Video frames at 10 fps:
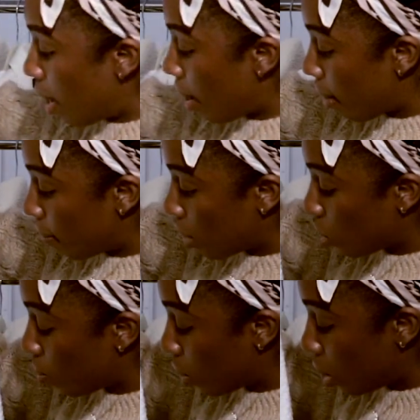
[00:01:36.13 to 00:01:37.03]
have this
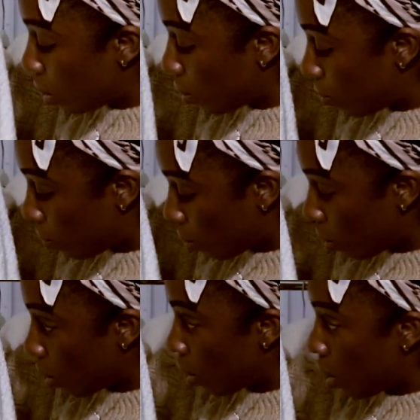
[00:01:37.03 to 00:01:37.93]

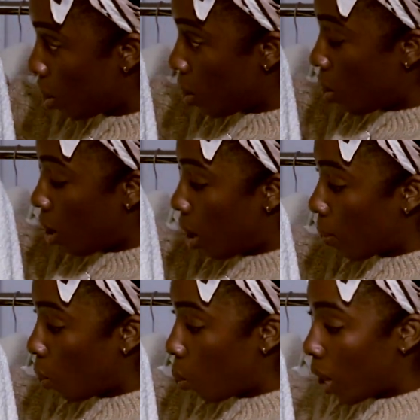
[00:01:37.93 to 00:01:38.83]
beautiful
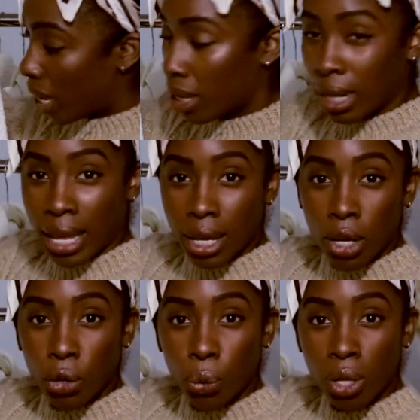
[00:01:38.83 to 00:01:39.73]
white, like
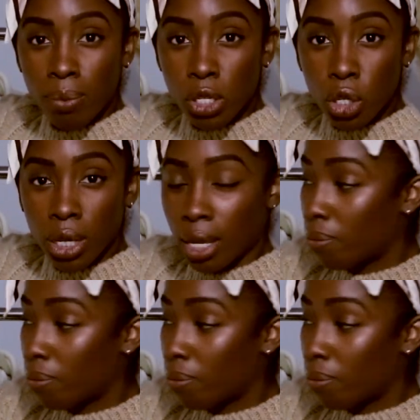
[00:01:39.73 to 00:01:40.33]
creamish looking